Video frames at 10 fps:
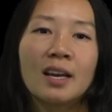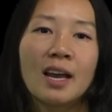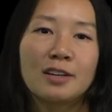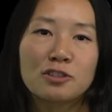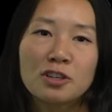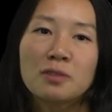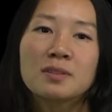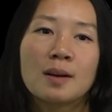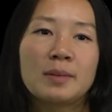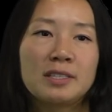and it shows
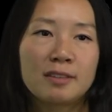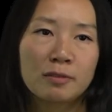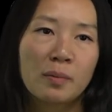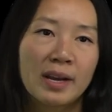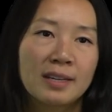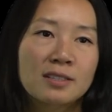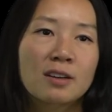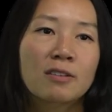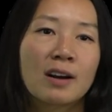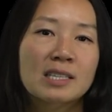up in different ways
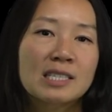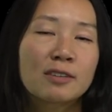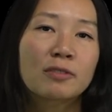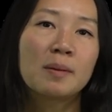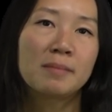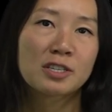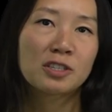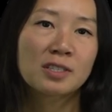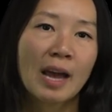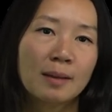across different
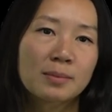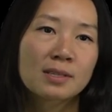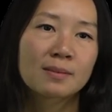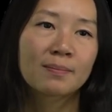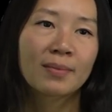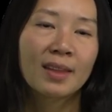mission types.